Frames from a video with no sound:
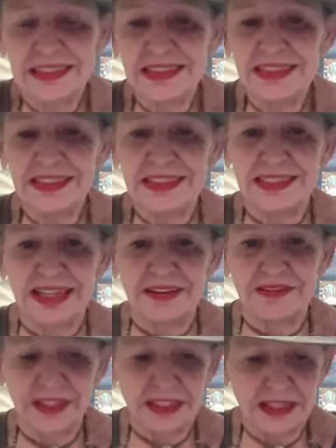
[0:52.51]
the
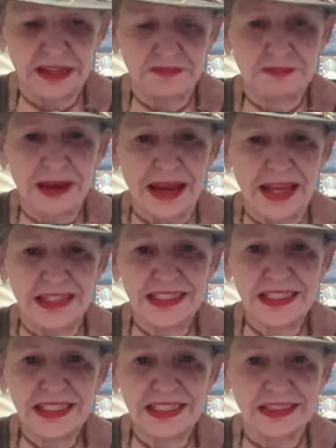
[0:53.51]
seven of
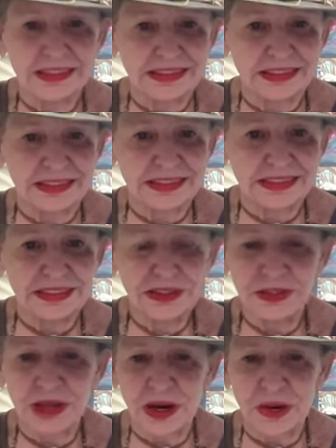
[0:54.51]
pentacles
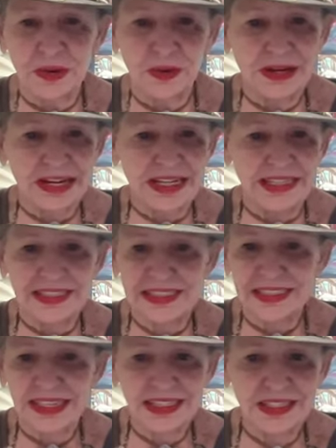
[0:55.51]
you know
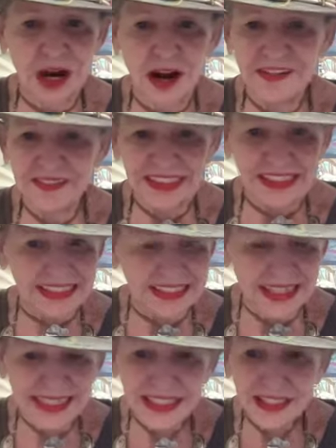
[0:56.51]
he's his harvest
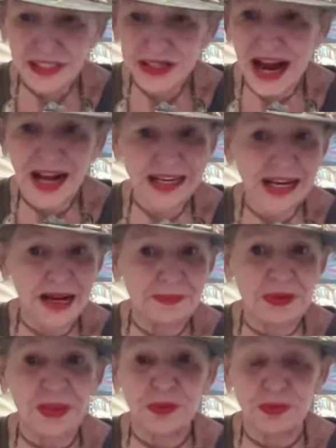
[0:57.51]
things are not
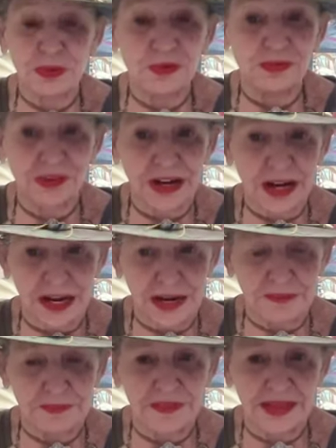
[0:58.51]
coming through for
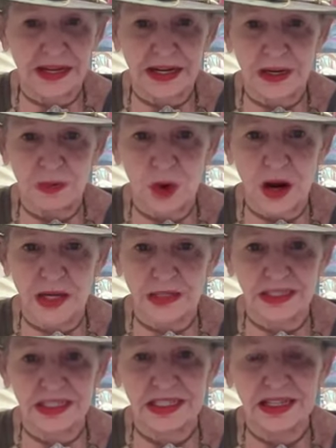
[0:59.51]
him that he
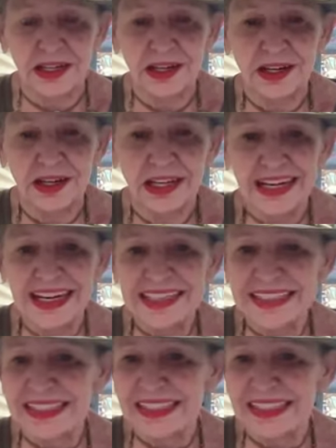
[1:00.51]
wants it's